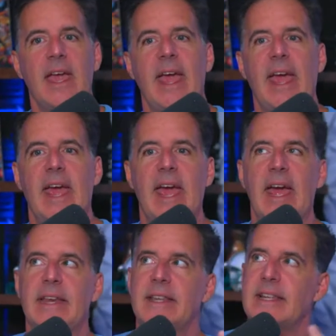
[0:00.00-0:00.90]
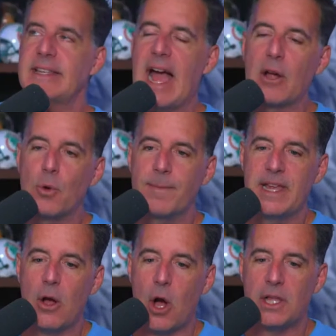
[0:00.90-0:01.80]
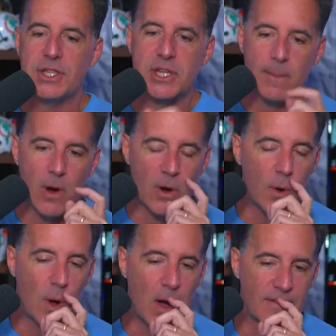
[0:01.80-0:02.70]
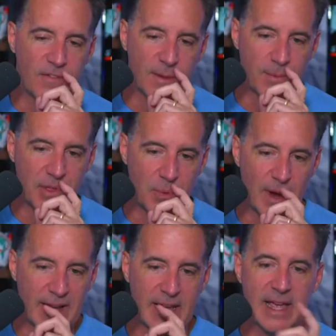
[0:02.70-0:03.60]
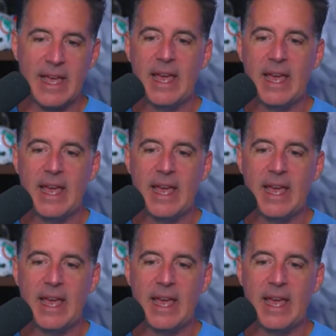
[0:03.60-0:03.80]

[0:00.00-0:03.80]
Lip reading: And Zach will be on tomorrow on Flip with Rick.